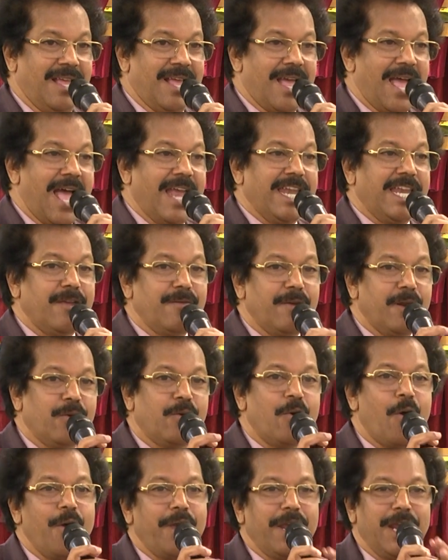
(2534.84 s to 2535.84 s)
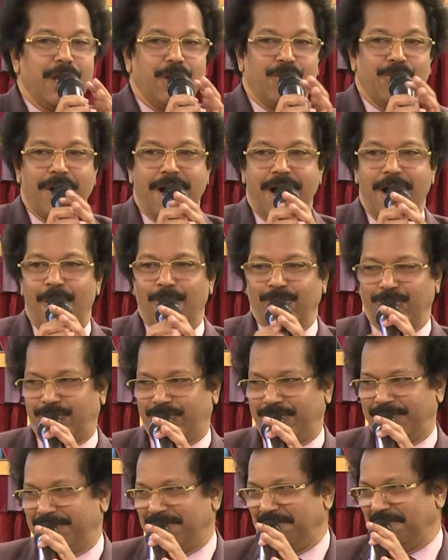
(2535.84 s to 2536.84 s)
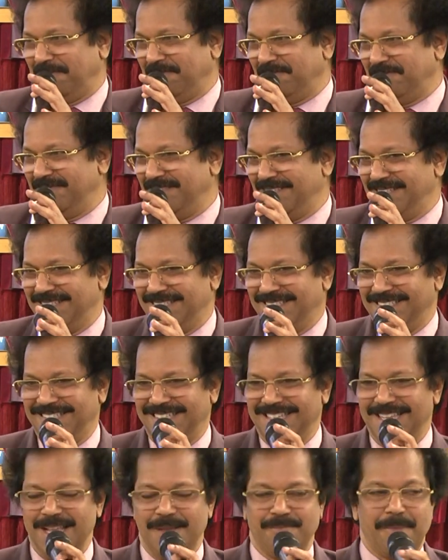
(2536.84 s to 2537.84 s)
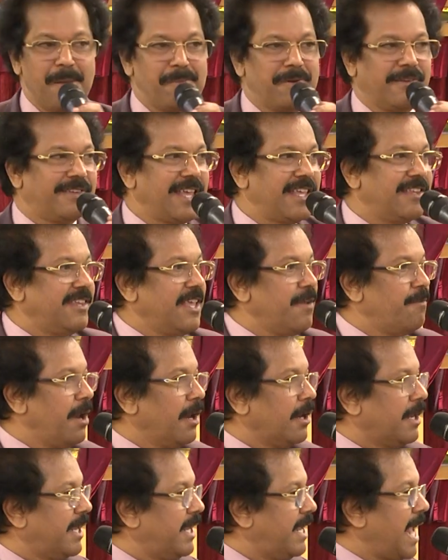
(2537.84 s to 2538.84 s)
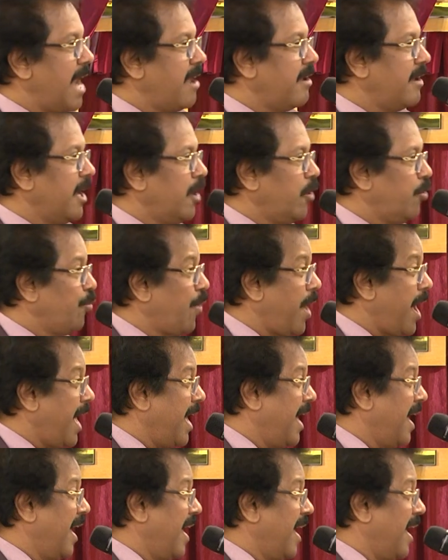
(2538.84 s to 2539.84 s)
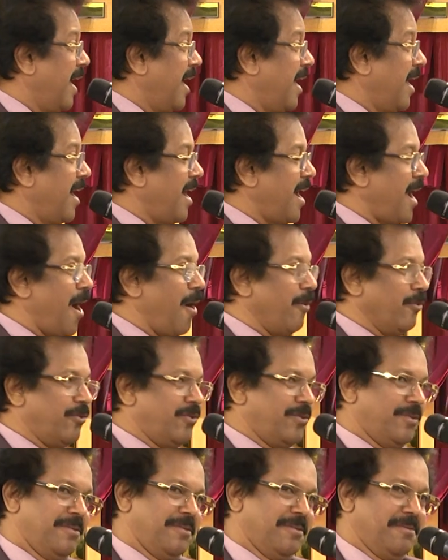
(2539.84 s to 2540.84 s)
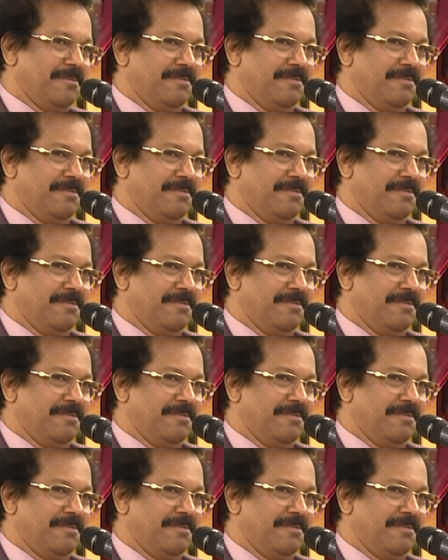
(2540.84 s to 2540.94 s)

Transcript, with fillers: And he will go into a house. Bible says he will get into a house.